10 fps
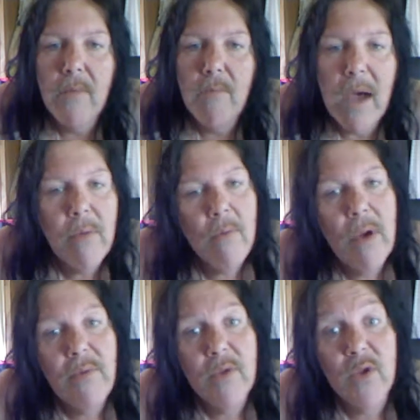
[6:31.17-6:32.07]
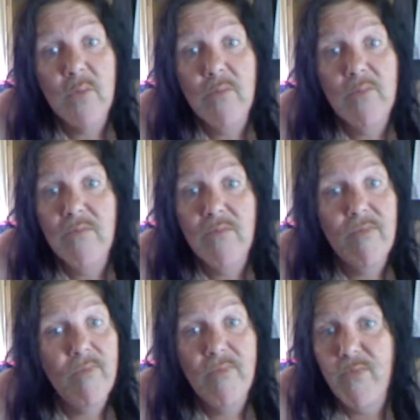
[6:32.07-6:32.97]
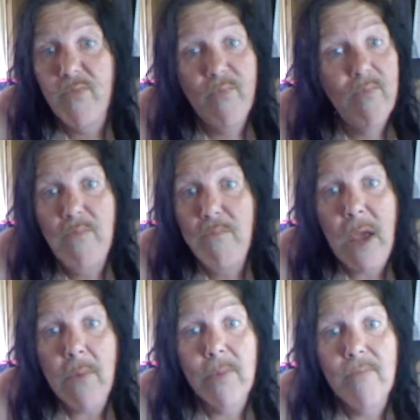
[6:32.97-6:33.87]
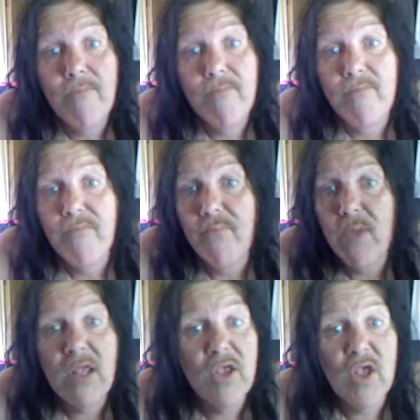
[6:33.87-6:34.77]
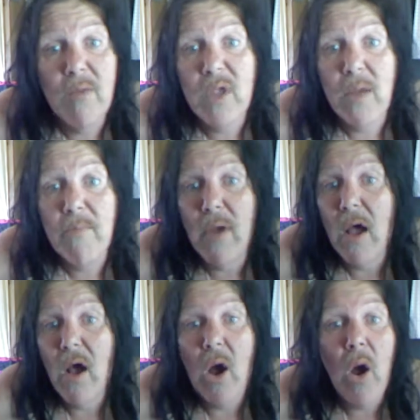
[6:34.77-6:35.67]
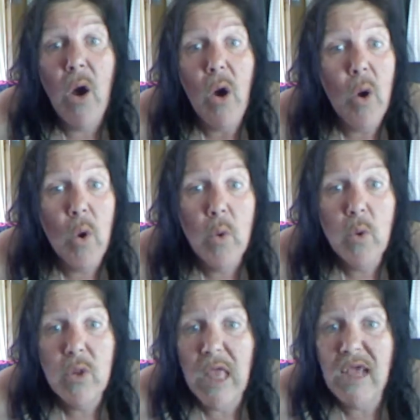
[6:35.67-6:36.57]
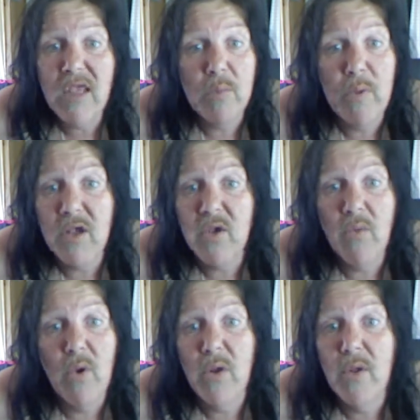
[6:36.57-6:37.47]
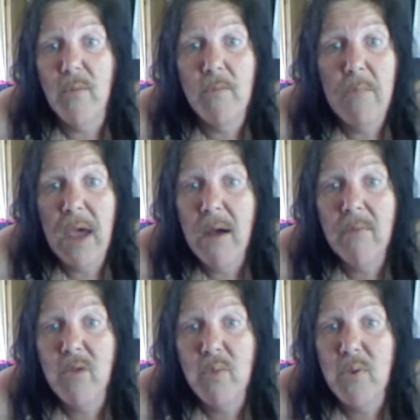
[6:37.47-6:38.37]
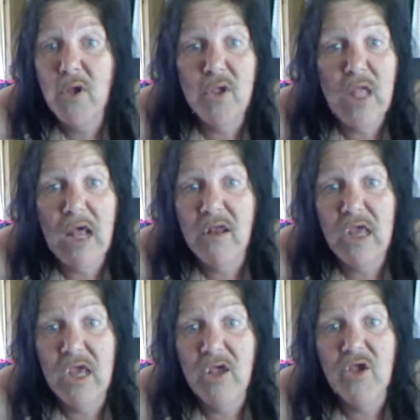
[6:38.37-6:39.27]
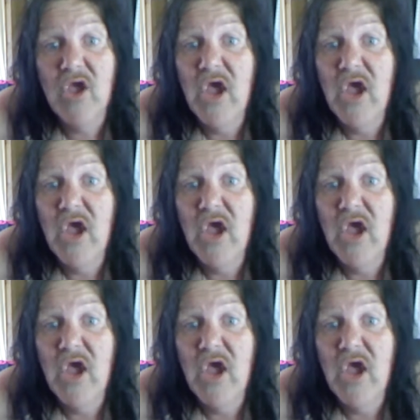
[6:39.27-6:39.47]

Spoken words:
Melbourne weather's Melbourne. It sums up all the aspects of what Melbourne's personality is.